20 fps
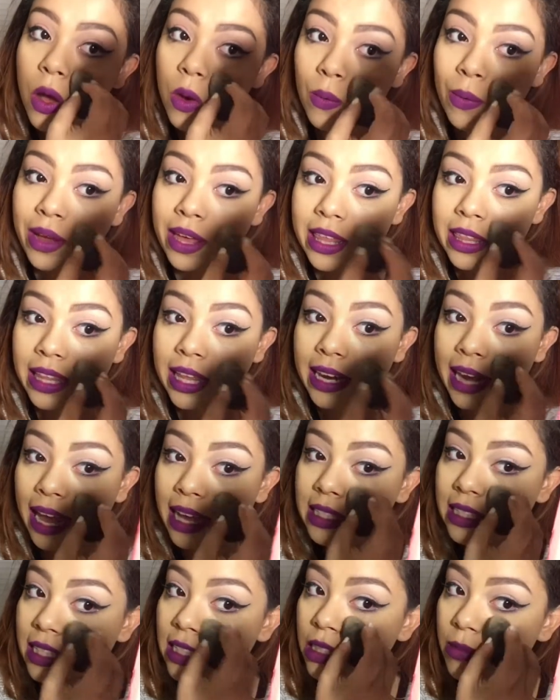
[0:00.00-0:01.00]
with an
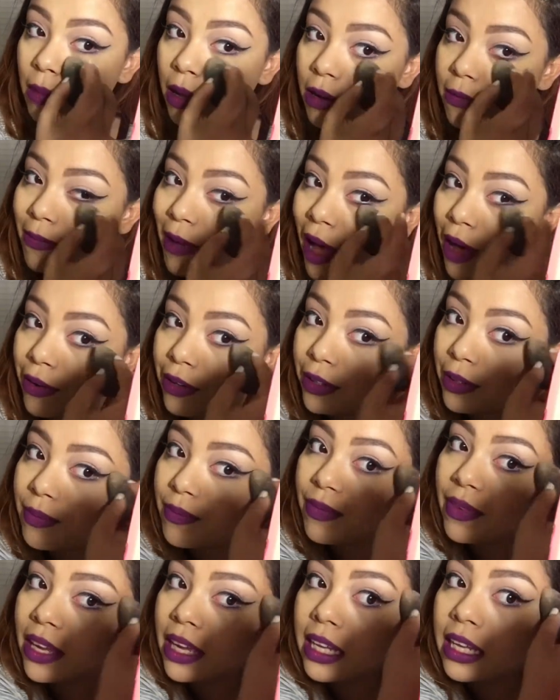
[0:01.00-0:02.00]
excess amount of powder,
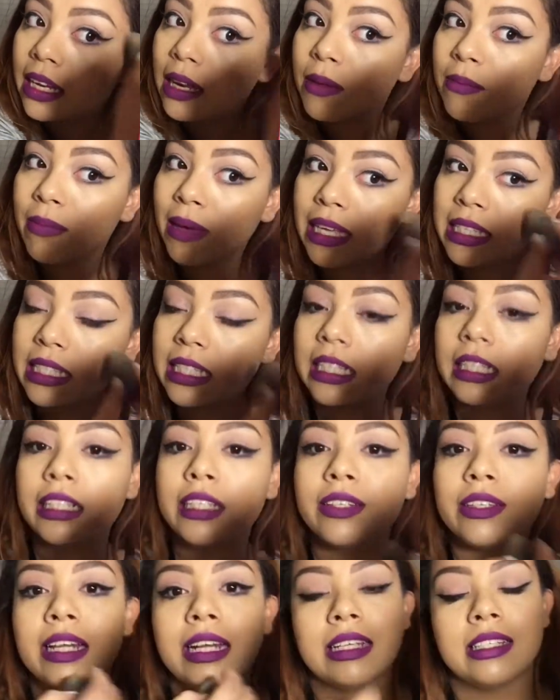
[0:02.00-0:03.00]
and
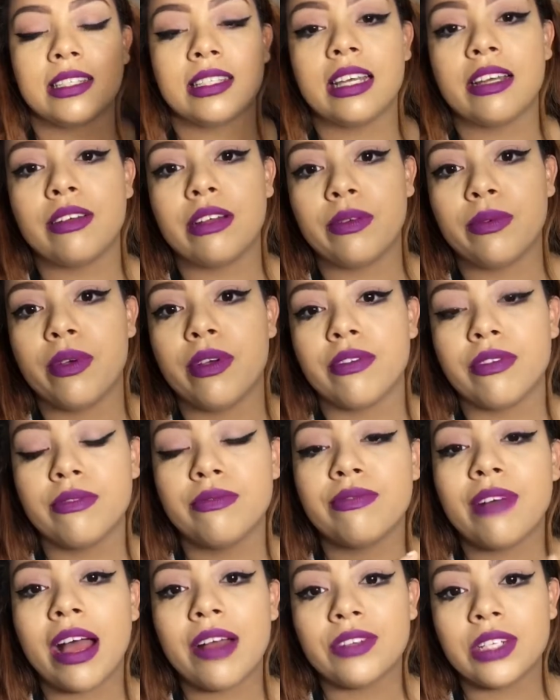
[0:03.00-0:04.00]
basically you let it sit anywhere
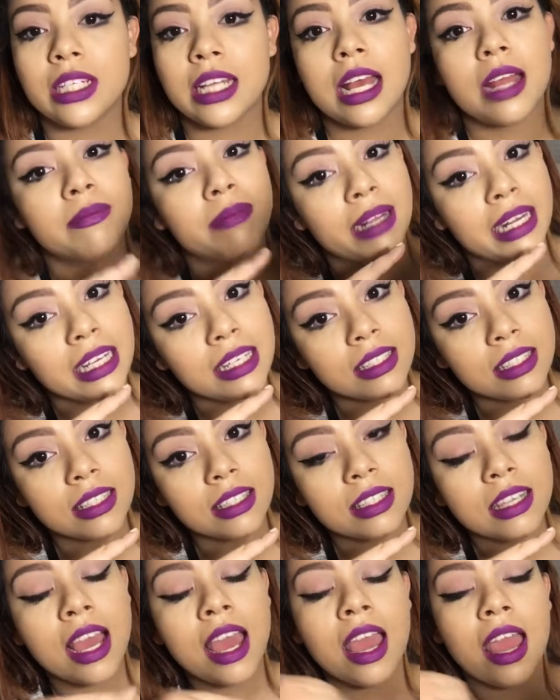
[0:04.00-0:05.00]
from 5 to 10
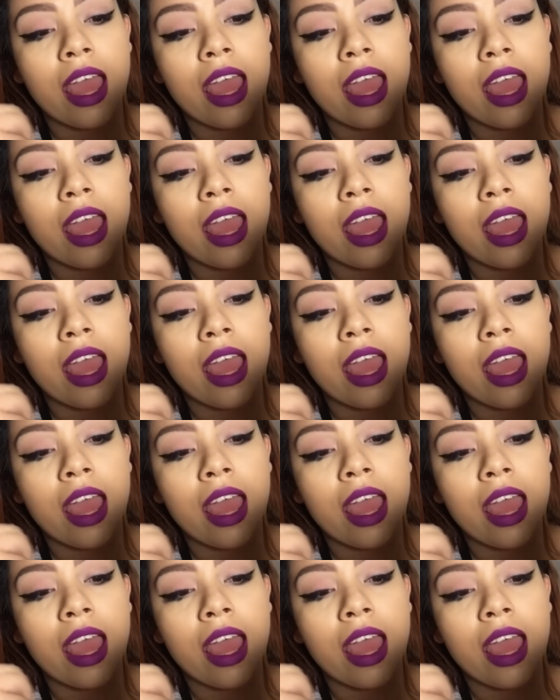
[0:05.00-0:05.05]
minutes.